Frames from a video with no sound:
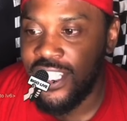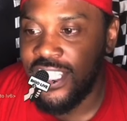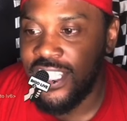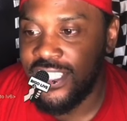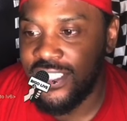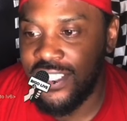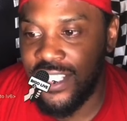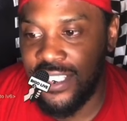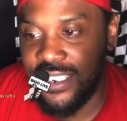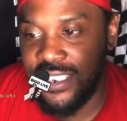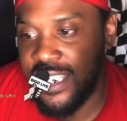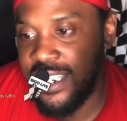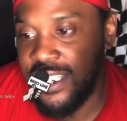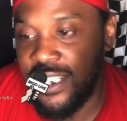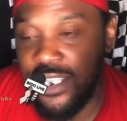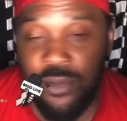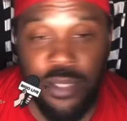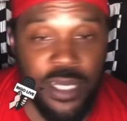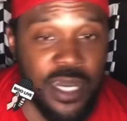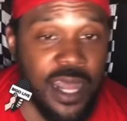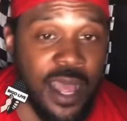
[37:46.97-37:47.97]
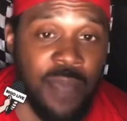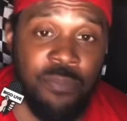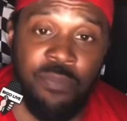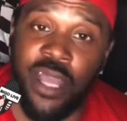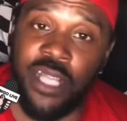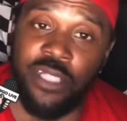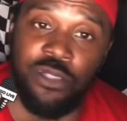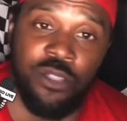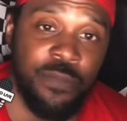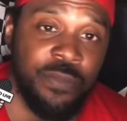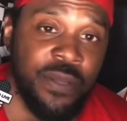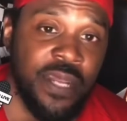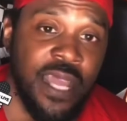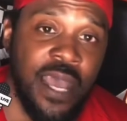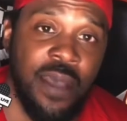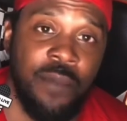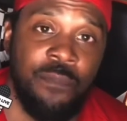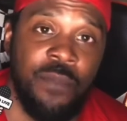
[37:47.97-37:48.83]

So I said, you know what? I'm not tripping. I'm,